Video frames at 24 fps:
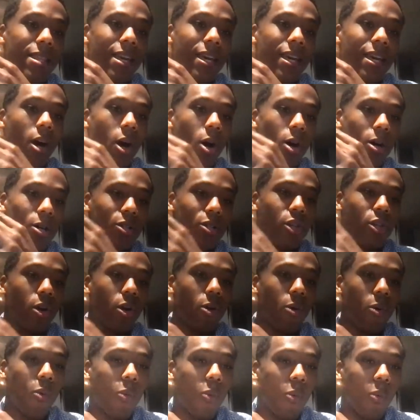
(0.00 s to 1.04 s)
then
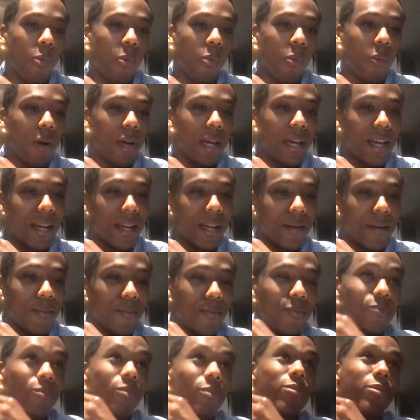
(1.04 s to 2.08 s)
also, and
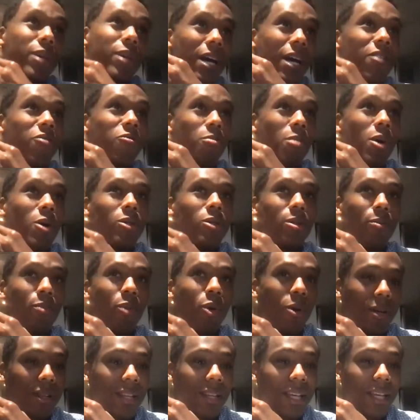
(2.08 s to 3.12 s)
kind of most
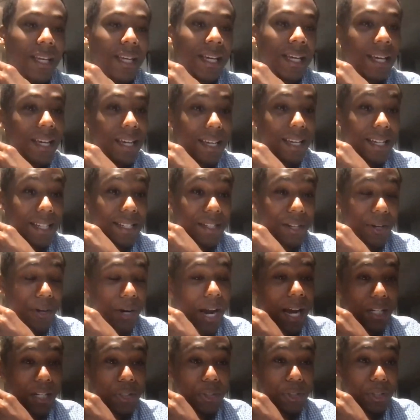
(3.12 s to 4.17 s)
importantly, is there
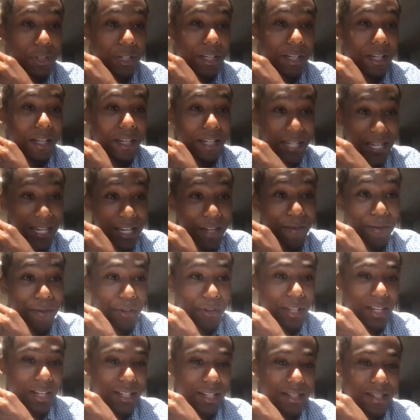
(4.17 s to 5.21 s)
actually a need for
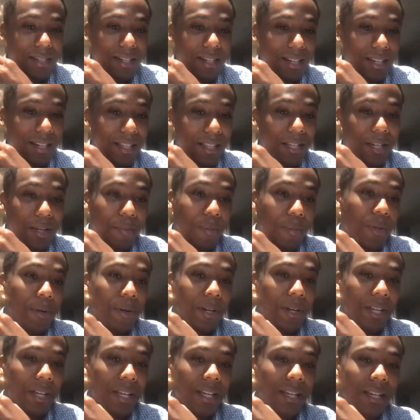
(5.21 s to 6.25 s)
this in the
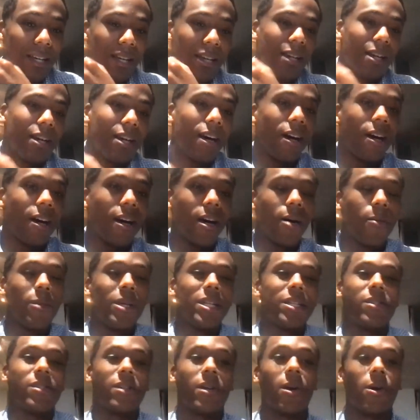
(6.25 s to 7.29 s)
community?
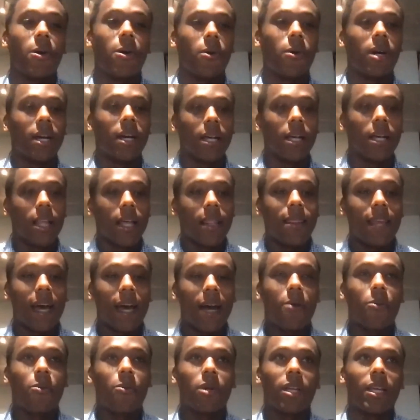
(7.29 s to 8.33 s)
And so
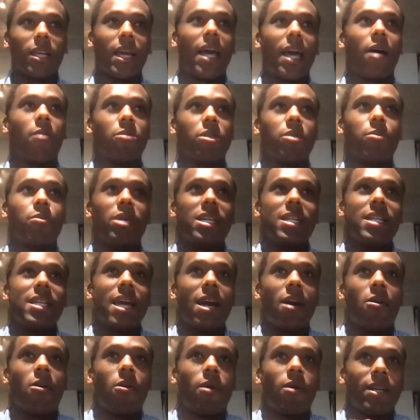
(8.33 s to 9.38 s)
that really helped me
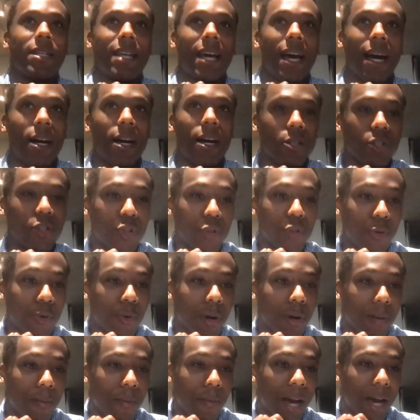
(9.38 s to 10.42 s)
narrow it down to
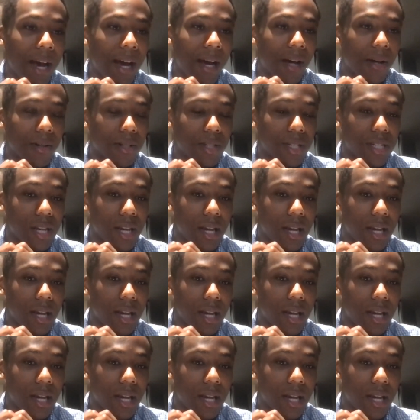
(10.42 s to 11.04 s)
about